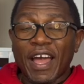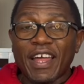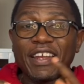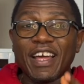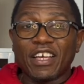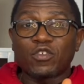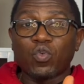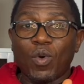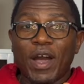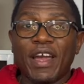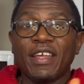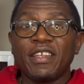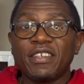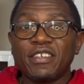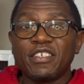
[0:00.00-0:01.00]
And that's why
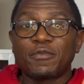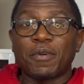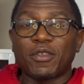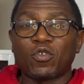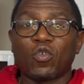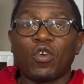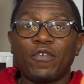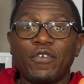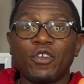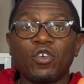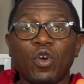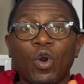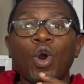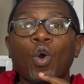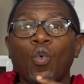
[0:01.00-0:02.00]
in this particular
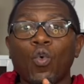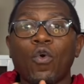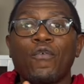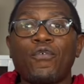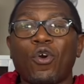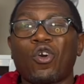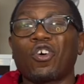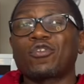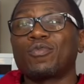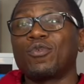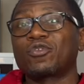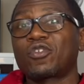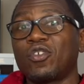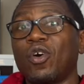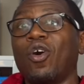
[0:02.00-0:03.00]
video, we'll focus
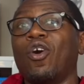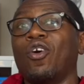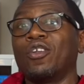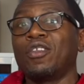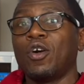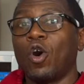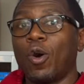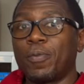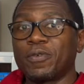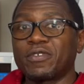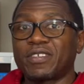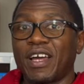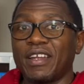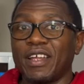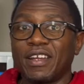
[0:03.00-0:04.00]
mostly on
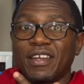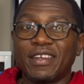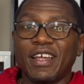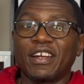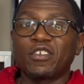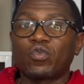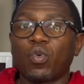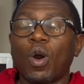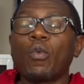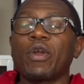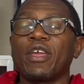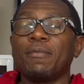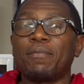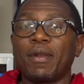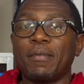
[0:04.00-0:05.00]
open-sided. That is what we
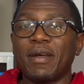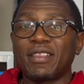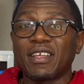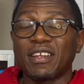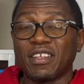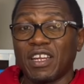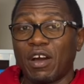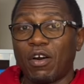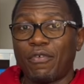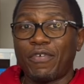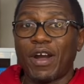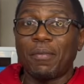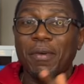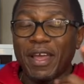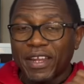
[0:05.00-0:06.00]
implemented in our
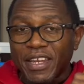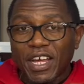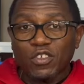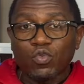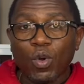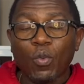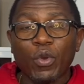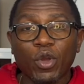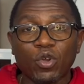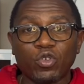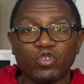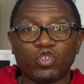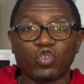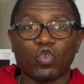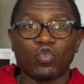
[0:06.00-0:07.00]
farm, and that's what we're going to
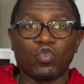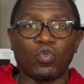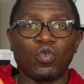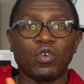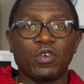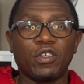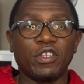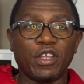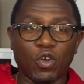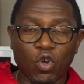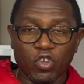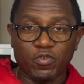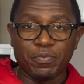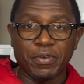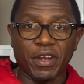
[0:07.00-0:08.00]
show you in the
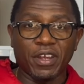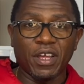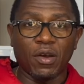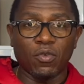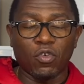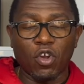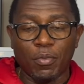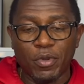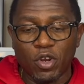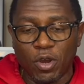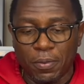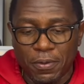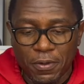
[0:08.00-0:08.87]
cost breakdown coming up.